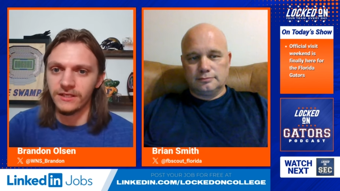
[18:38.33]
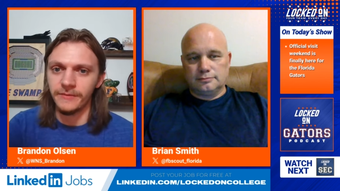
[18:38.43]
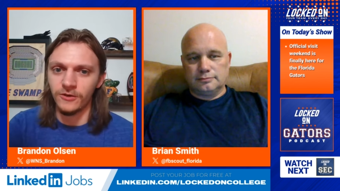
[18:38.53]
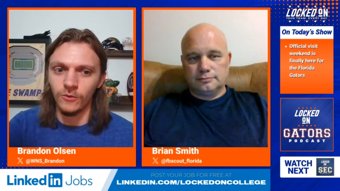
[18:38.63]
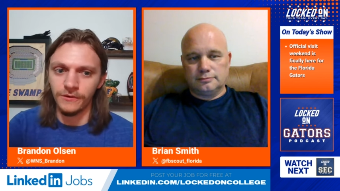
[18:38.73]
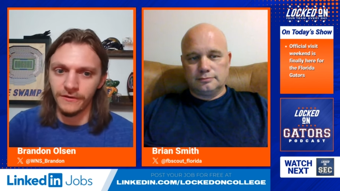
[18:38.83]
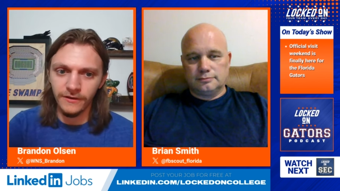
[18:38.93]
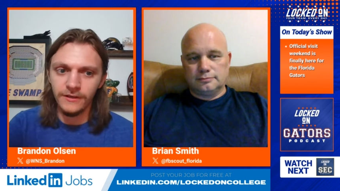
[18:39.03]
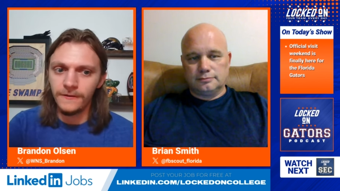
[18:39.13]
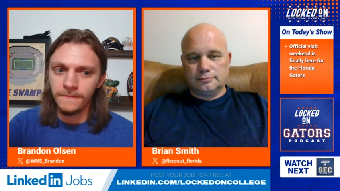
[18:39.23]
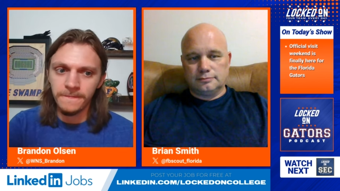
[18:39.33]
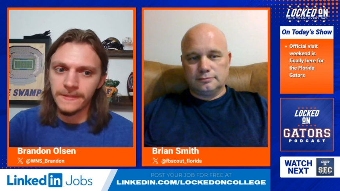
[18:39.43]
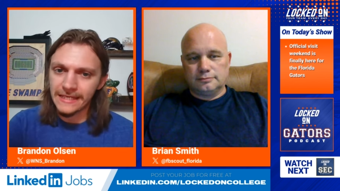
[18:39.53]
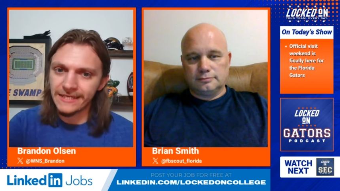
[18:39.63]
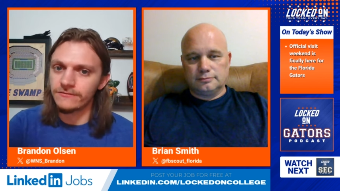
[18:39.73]
Speaker 1: him at corner.
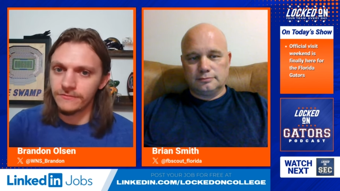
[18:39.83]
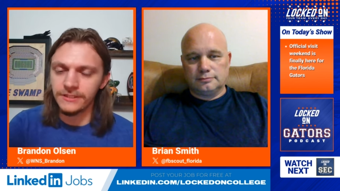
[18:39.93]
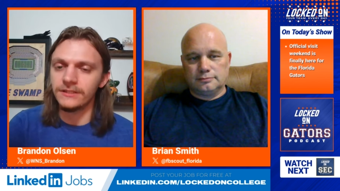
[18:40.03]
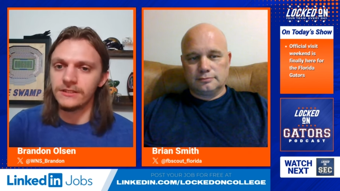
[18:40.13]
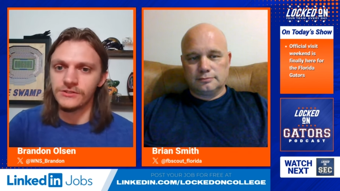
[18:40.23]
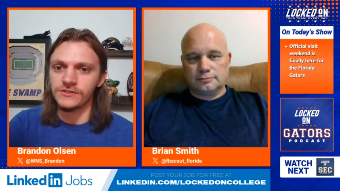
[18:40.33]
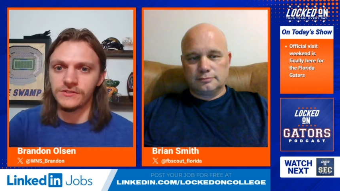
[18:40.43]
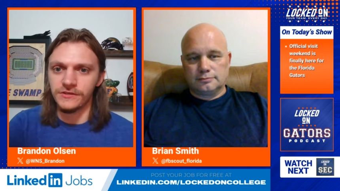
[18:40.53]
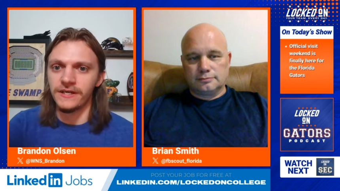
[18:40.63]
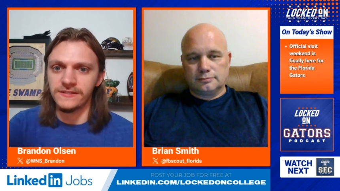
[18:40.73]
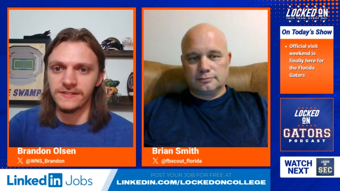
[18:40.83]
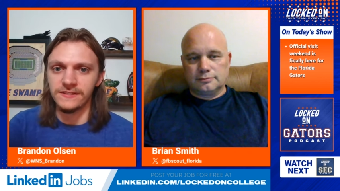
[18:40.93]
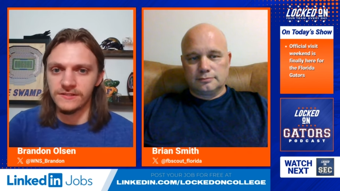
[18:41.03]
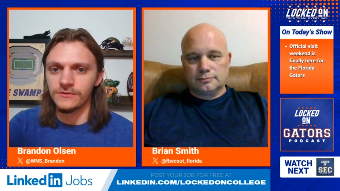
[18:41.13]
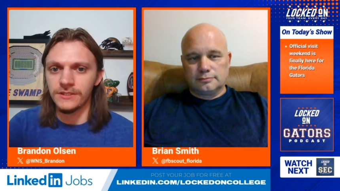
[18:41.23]
It really just
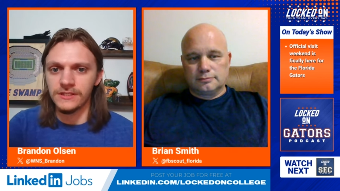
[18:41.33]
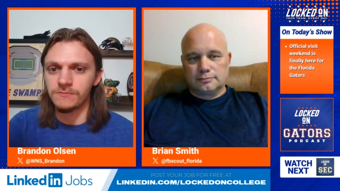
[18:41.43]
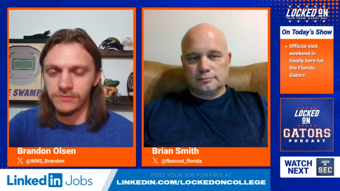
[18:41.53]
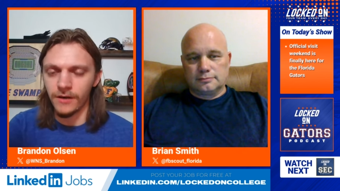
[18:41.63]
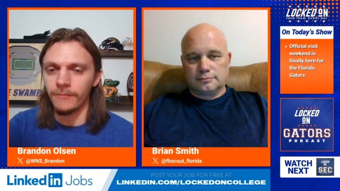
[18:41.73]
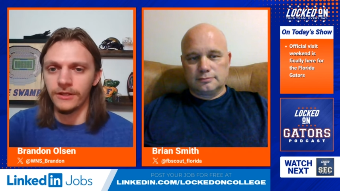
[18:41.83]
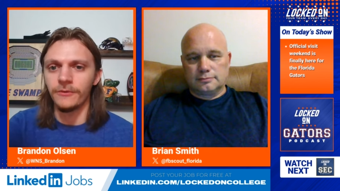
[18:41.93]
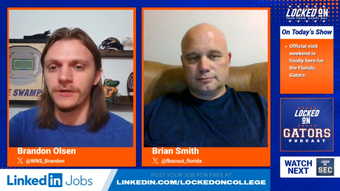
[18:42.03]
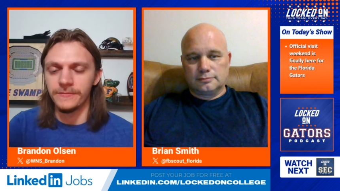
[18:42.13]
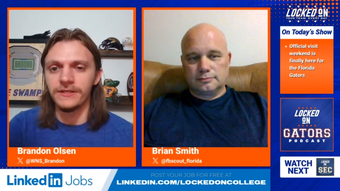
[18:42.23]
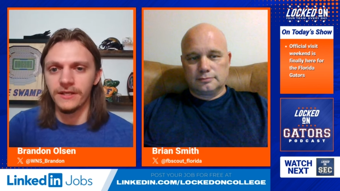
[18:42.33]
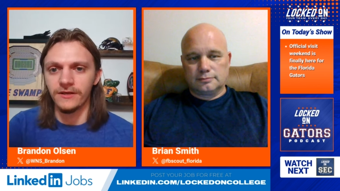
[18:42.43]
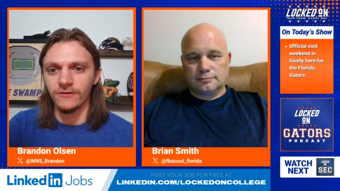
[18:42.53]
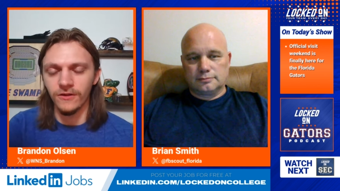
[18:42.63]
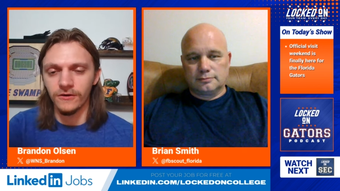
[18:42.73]
translates to he's probably going to be a
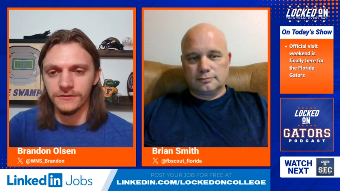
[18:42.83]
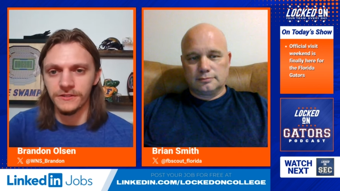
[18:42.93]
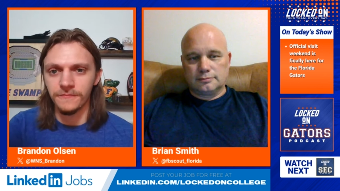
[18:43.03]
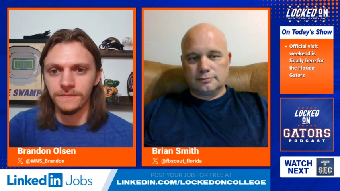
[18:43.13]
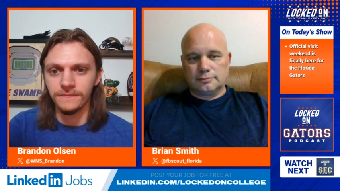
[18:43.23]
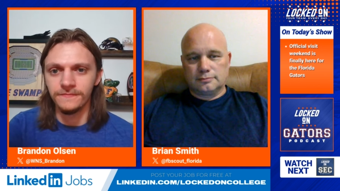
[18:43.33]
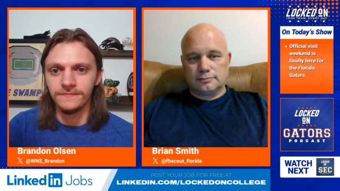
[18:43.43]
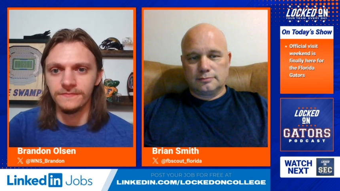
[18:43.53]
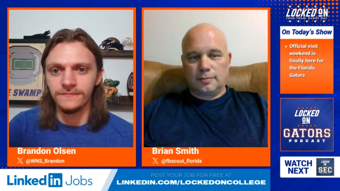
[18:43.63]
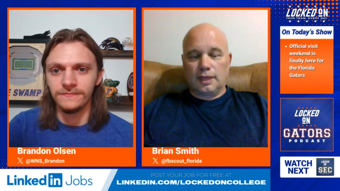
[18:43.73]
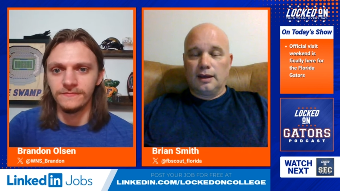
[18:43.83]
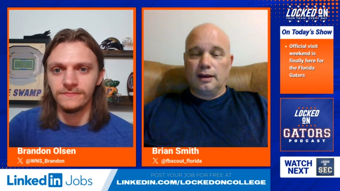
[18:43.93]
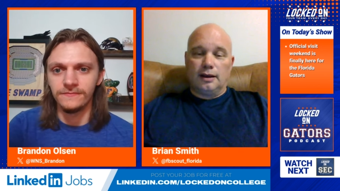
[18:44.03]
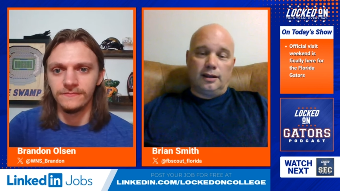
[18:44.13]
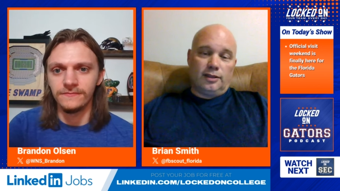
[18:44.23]
nickel long term.
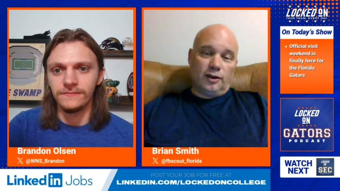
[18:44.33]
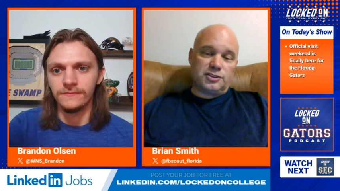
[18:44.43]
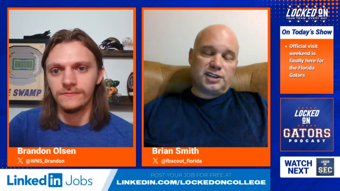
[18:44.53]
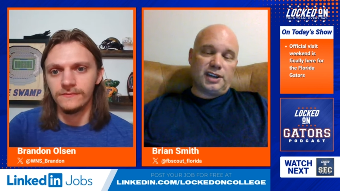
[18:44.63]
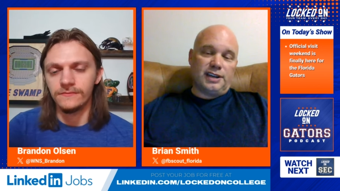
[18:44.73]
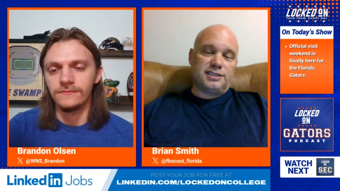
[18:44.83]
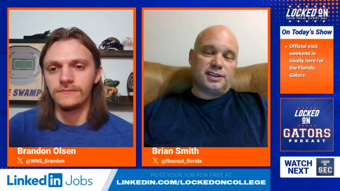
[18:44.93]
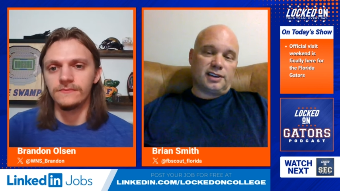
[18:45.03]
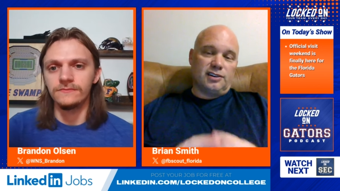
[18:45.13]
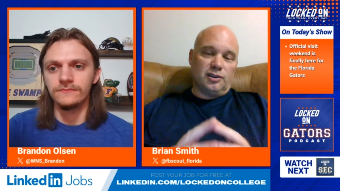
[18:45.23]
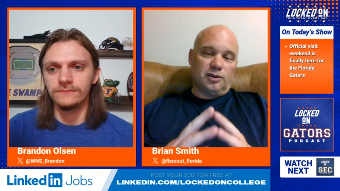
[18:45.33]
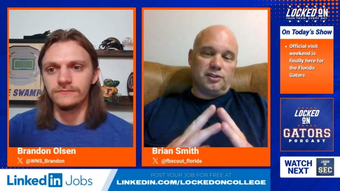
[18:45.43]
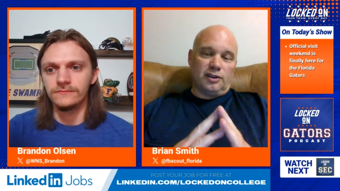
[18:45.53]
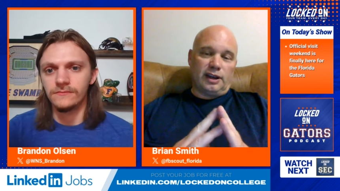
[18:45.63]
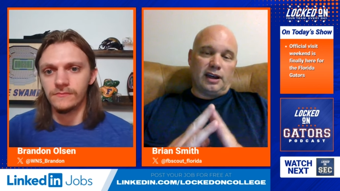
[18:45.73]
Speaker 2: Those kids that can do it
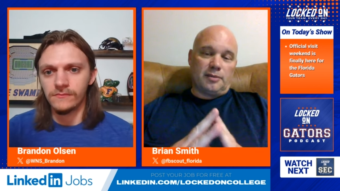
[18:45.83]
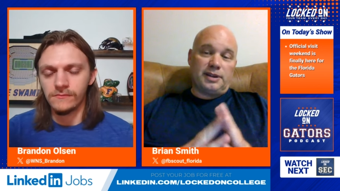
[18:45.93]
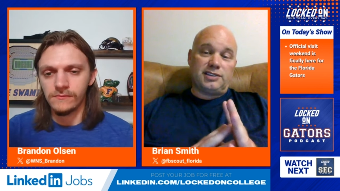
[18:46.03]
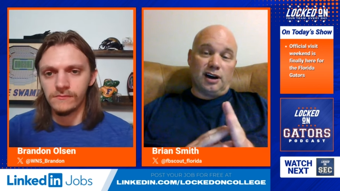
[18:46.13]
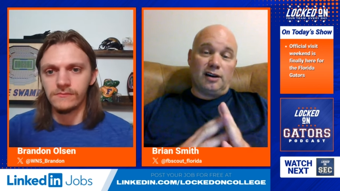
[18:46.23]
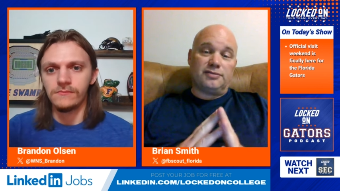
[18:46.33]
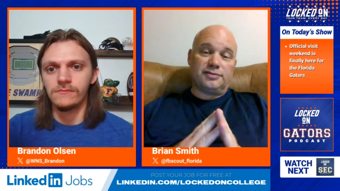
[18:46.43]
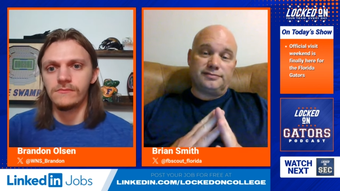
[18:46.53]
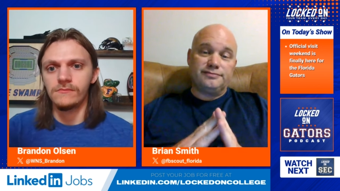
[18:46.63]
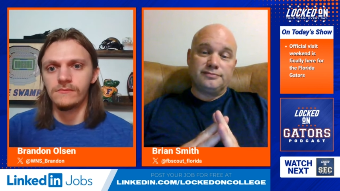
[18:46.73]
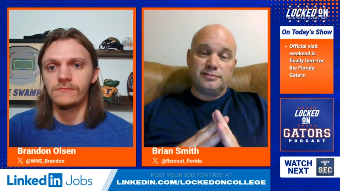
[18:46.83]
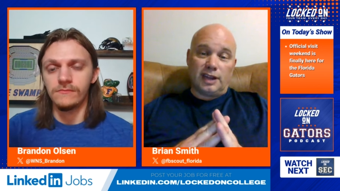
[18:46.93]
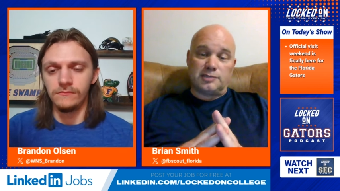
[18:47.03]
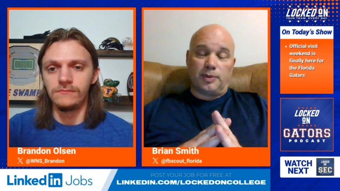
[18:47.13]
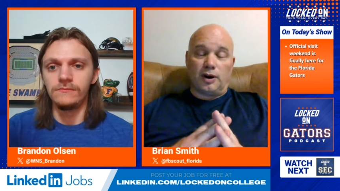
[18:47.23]
though, they got to be tough.
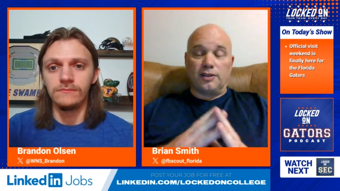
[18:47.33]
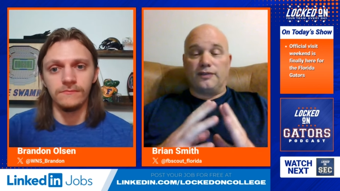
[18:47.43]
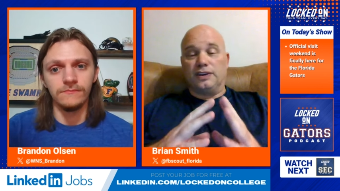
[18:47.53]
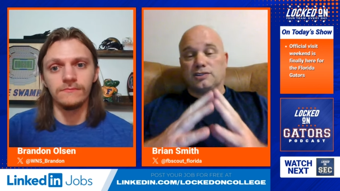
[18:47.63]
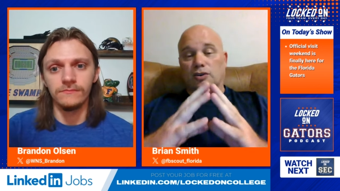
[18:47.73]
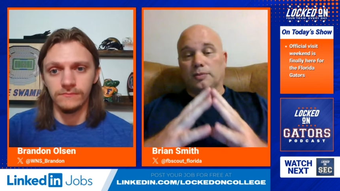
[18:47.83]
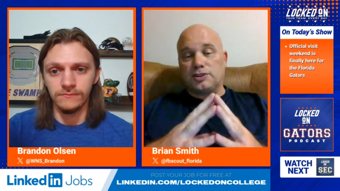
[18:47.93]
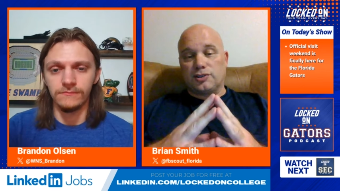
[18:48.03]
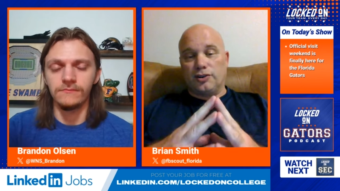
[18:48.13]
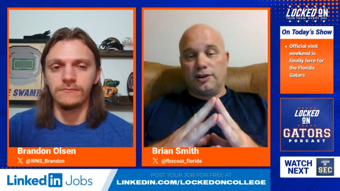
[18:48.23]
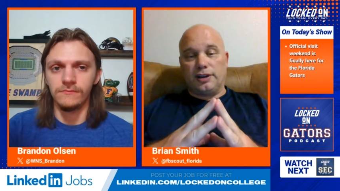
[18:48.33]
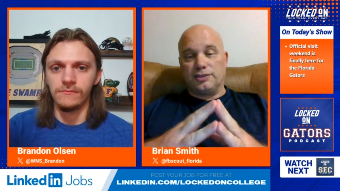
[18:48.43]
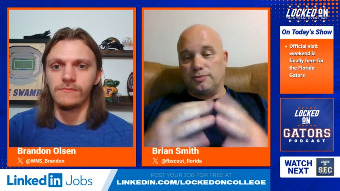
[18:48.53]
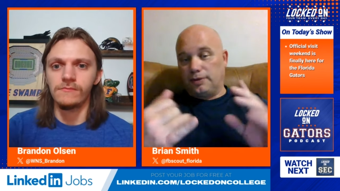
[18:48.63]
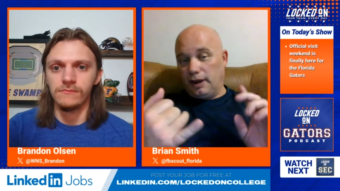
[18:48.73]
That's part of the physical maturity because
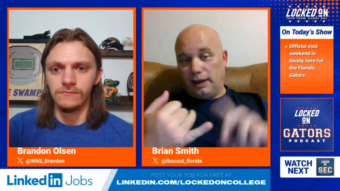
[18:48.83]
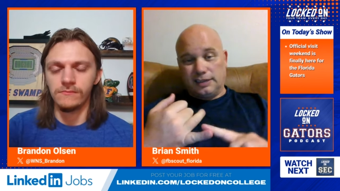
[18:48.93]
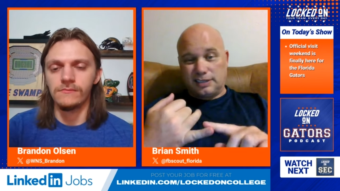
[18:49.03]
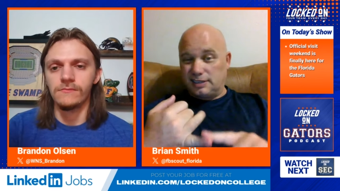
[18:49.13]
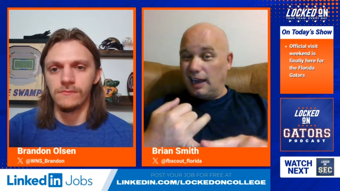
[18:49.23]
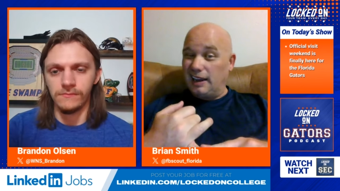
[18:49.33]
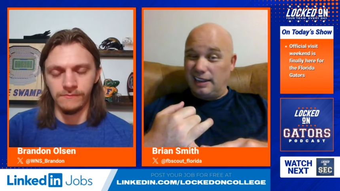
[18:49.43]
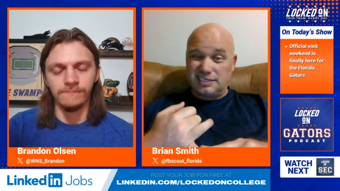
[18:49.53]
you're playing against a tight end